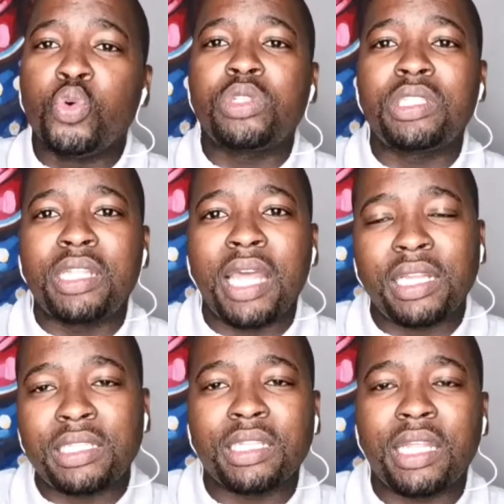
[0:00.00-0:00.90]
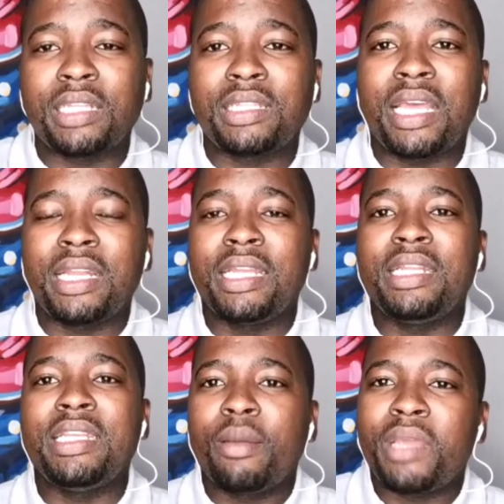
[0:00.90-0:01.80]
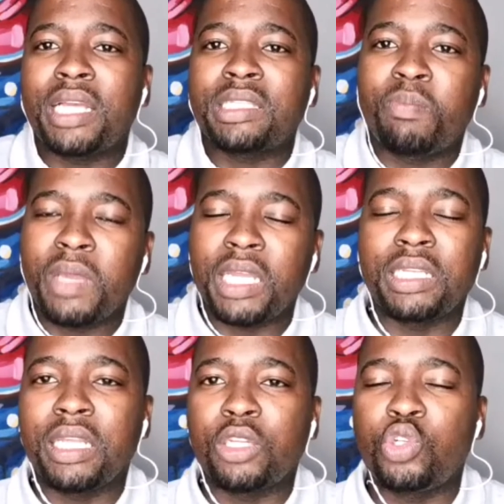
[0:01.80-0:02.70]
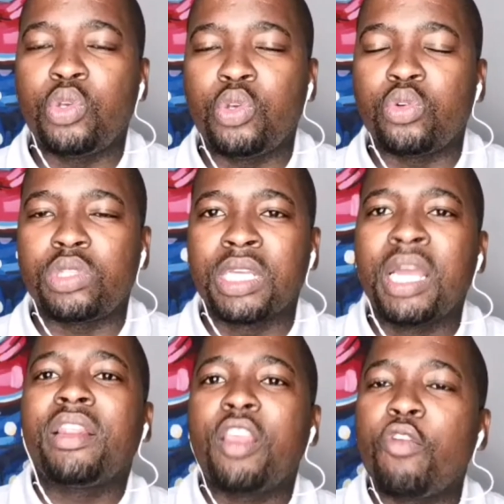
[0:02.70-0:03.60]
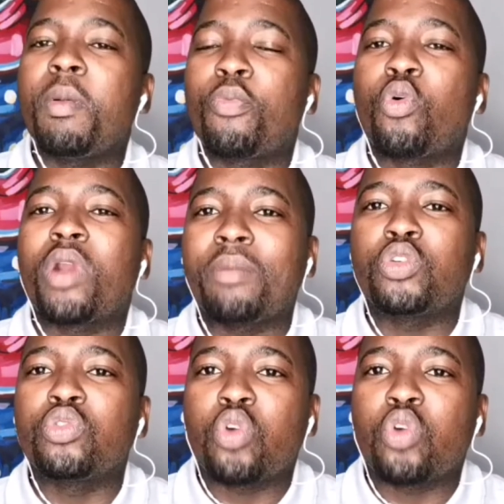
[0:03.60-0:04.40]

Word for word: use that that that idiom yaspedi that you used they've been brought up yeah.